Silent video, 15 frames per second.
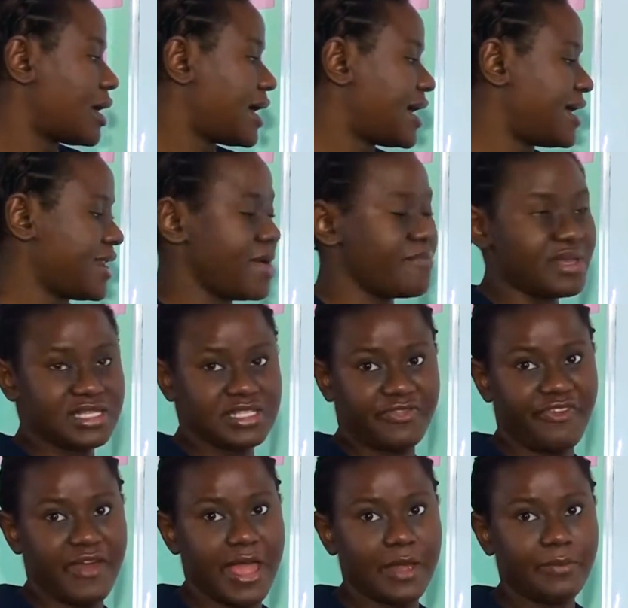an
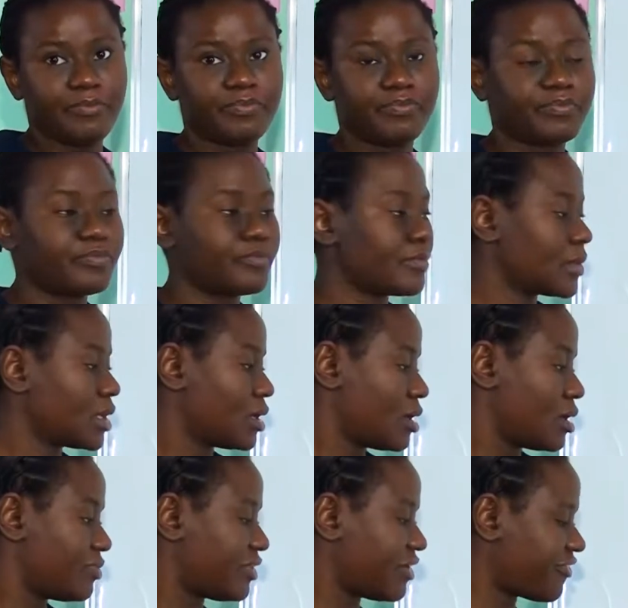hemisphere,
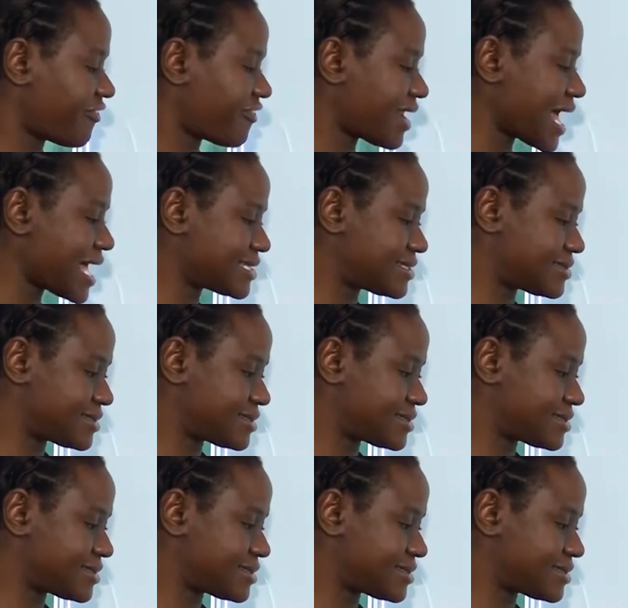the flat